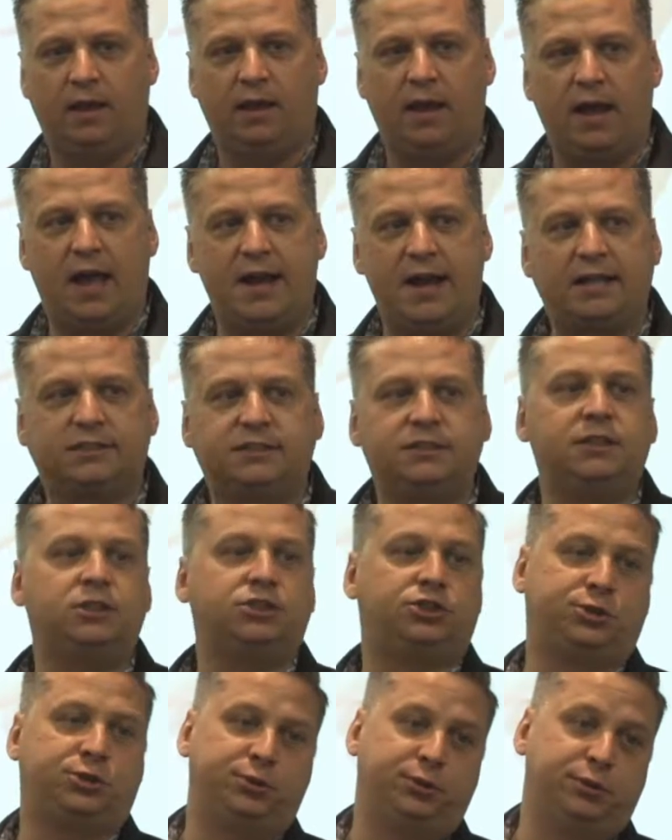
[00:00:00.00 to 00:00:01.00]
And isn't it
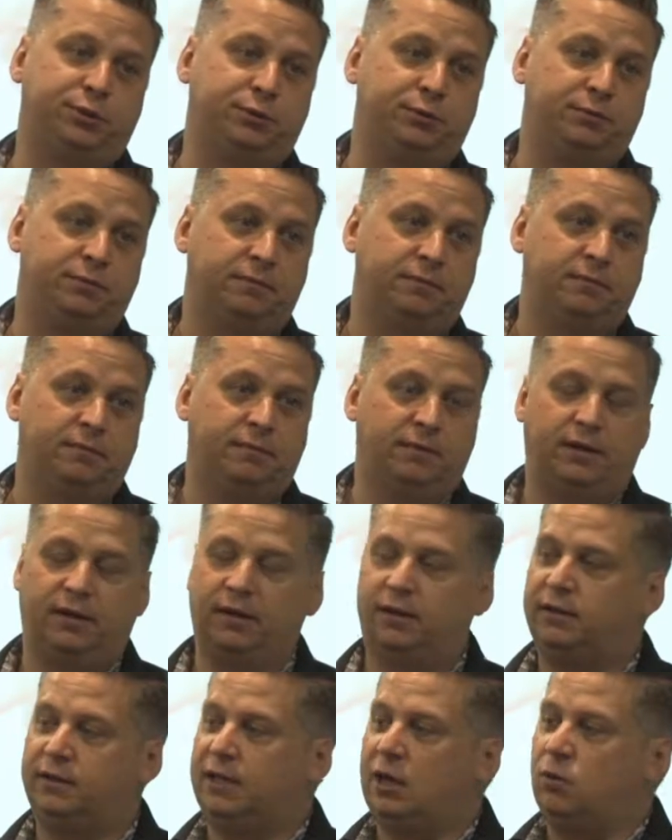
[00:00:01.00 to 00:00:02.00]
true
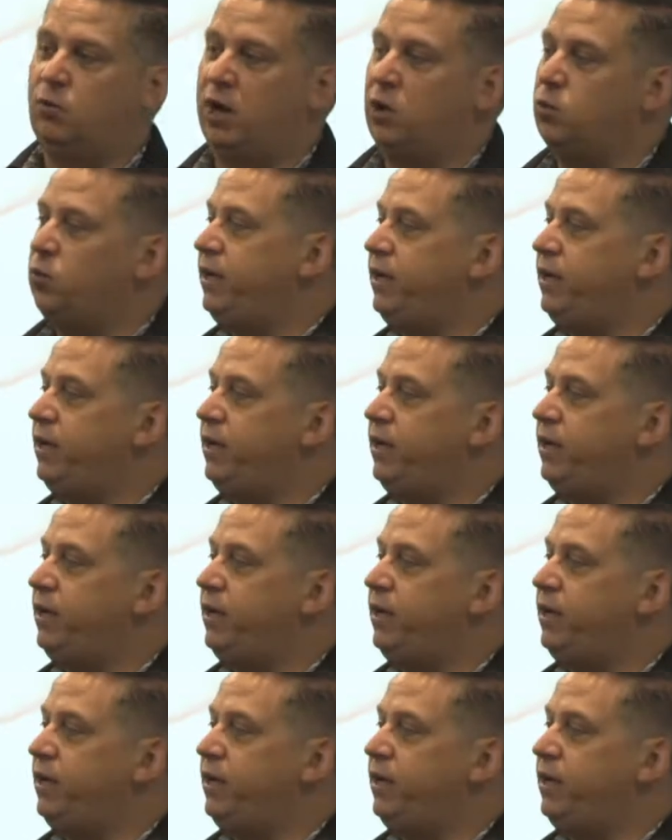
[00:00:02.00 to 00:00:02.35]
that when we